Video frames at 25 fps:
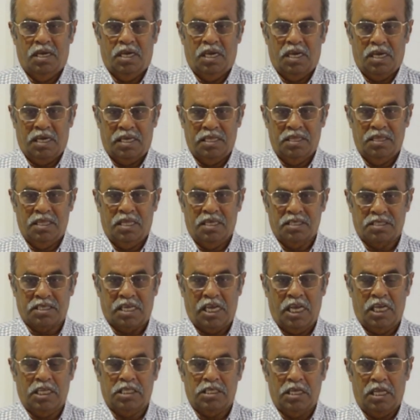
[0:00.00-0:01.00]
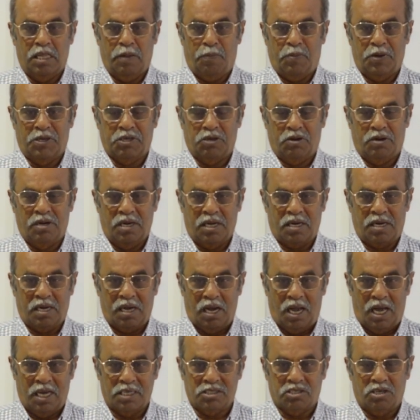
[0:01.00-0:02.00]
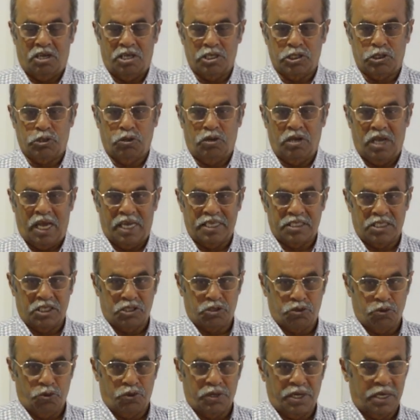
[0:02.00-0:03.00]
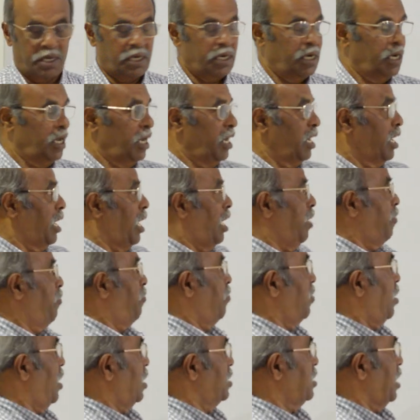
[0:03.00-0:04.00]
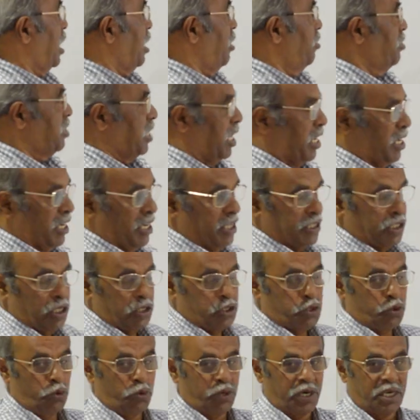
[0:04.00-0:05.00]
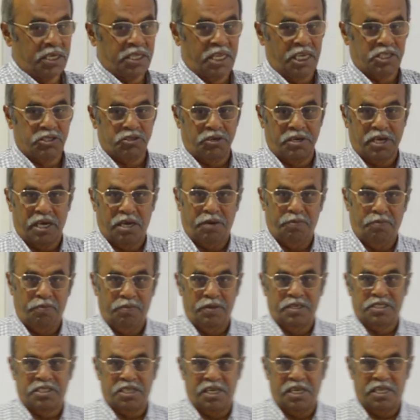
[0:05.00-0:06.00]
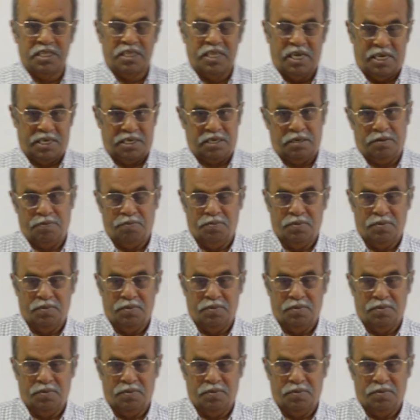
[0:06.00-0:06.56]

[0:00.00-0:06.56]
In this case, in a particular class also, as a student, because I have taken as a student, that's what I am mentioning that.